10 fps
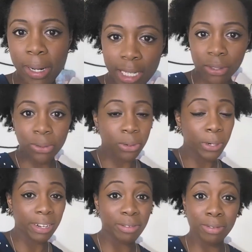My talk
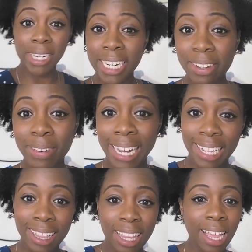went really
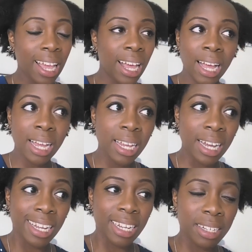well.
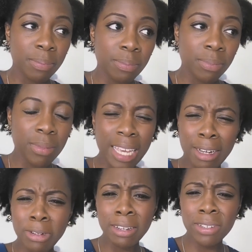
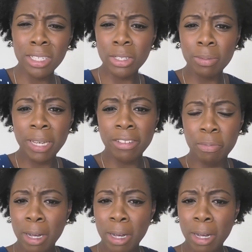Yeah, whenever you do a bit of